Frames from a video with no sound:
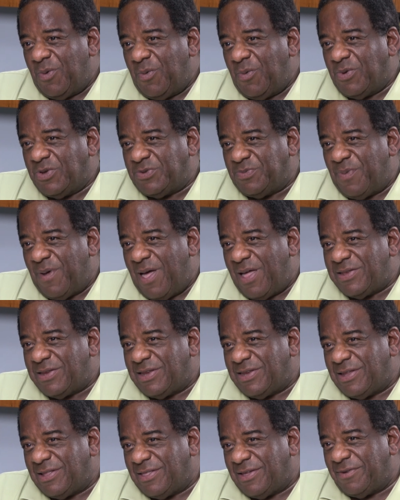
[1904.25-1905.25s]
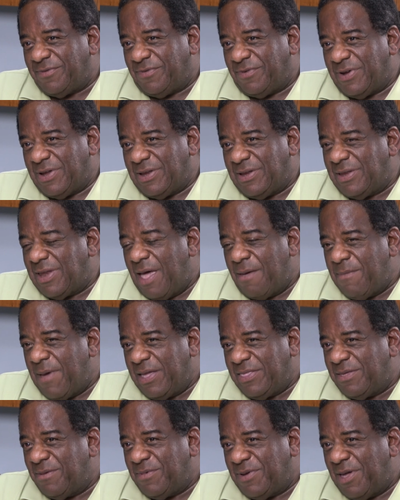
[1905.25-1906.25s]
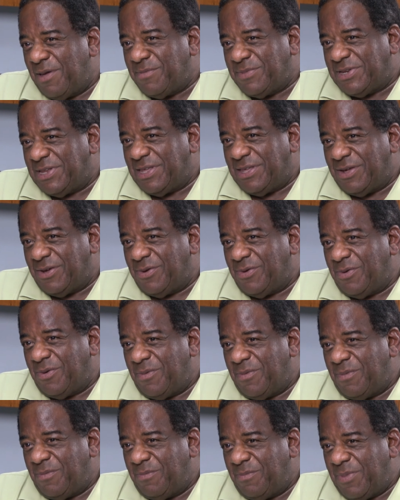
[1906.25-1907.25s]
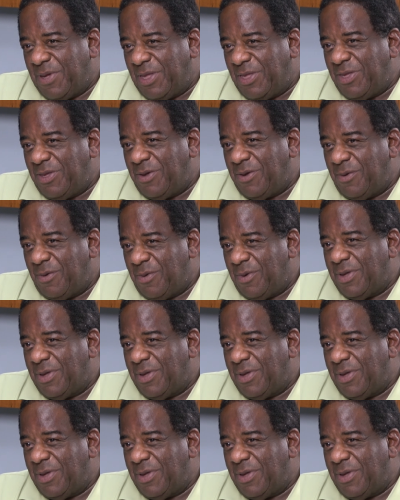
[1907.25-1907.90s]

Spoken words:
respond and deliver it, not make them come to you, but you.